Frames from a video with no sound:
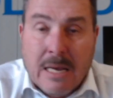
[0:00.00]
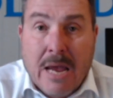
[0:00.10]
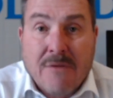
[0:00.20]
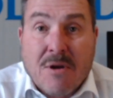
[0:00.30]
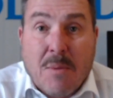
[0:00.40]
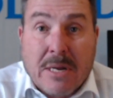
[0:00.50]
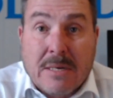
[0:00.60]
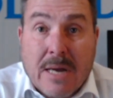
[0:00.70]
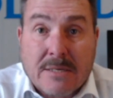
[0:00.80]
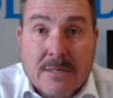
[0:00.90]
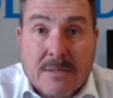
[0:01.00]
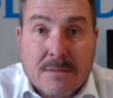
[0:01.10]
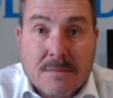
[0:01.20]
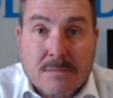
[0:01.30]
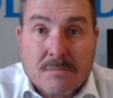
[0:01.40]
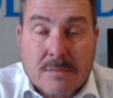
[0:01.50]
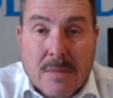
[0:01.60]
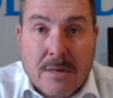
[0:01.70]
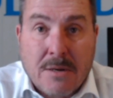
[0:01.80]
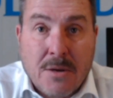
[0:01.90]
Everybody does it.
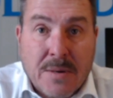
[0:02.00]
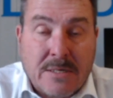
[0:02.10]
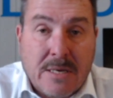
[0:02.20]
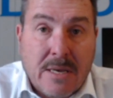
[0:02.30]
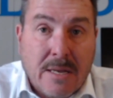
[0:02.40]
Annuity